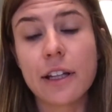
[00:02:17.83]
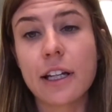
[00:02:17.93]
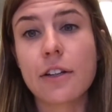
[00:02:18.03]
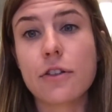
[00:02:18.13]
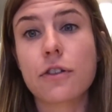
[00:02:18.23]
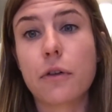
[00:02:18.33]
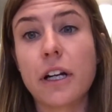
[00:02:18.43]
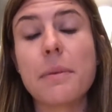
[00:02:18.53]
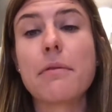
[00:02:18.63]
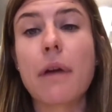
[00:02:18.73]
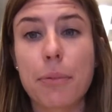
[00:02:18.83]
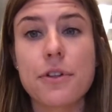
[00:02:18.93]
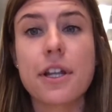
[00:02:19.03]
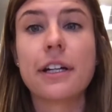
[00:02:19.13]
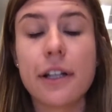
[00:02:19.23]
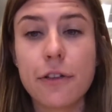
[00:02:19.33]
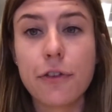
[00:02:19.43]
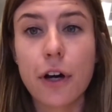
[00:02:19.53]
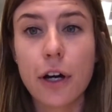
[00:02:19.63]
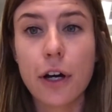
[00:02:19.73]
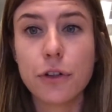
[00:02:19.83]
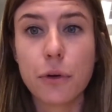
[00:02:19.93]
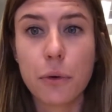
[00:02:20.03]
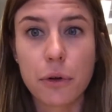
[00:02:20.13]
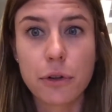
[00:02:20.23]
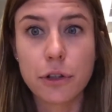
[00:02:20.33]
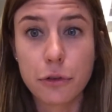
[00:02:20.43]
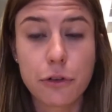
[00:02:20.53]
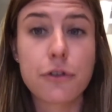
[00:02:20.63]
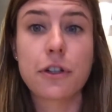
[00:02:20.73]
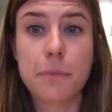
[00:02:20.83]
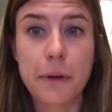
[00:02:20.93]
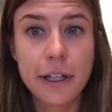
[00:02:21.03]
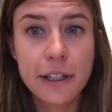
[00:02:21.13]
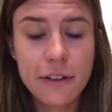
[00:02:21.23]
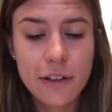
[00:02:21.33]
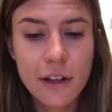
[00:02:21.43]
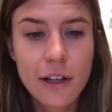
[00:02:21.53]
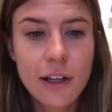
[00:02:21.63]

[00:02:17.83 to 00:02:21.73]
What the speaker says: that is going to be representative of your user's experience.